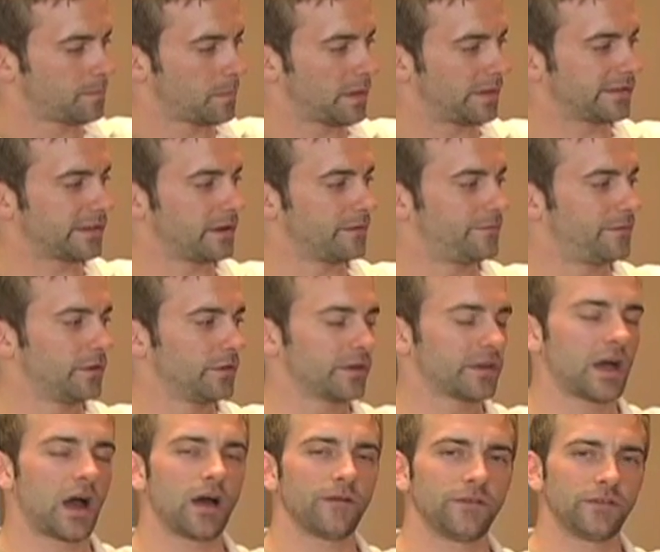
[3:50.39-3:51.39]
It's going to fill the
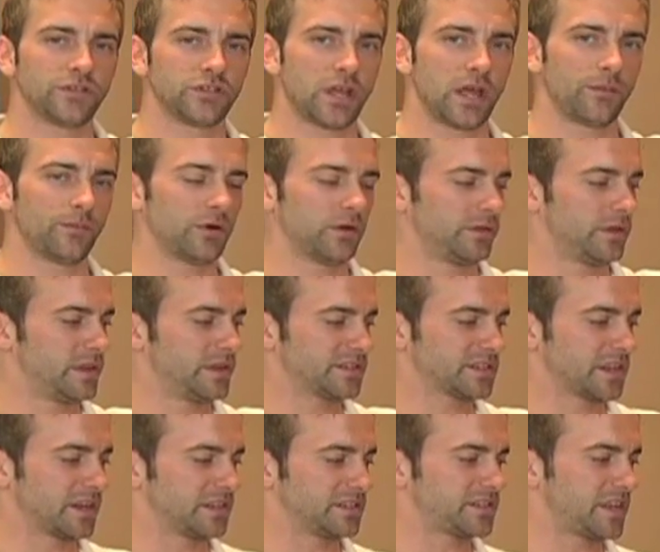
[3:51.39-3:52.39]
coffee chamber and then it's
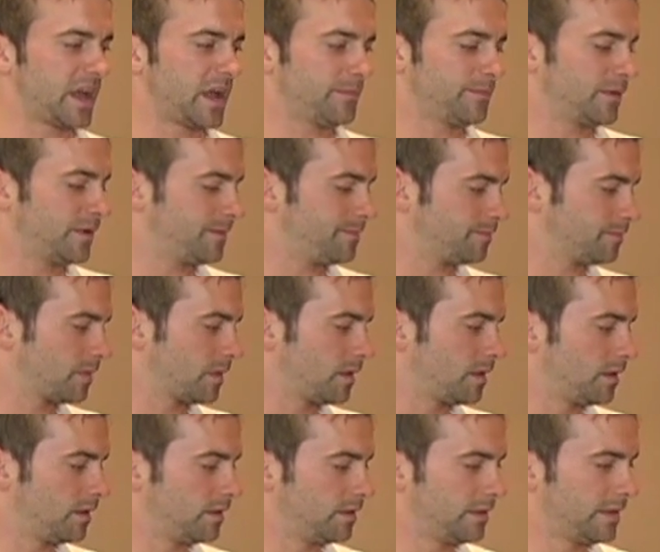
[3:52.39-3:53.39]
going to tamp it.
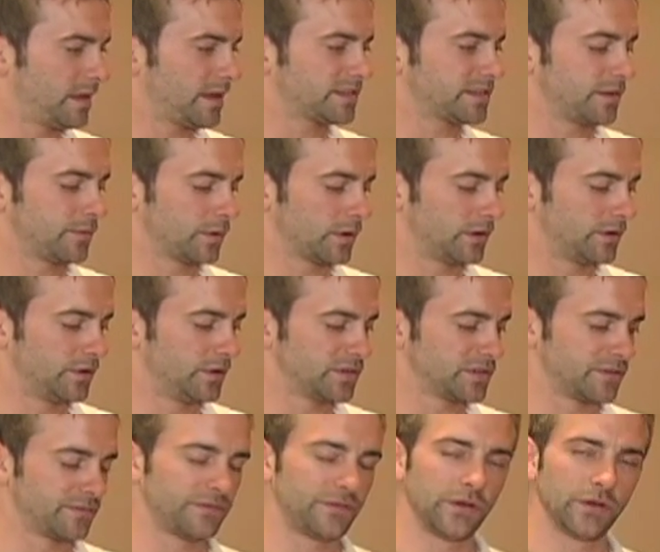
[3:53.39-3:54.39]
Next thing we're going to do is
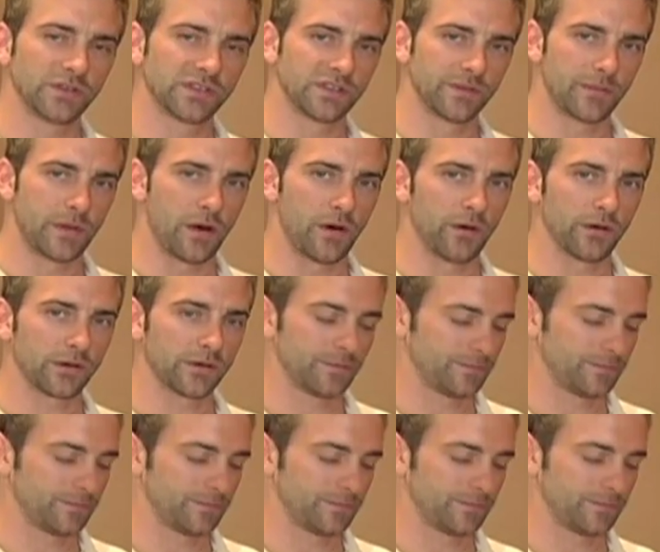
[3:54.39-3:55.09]
infuse the milk.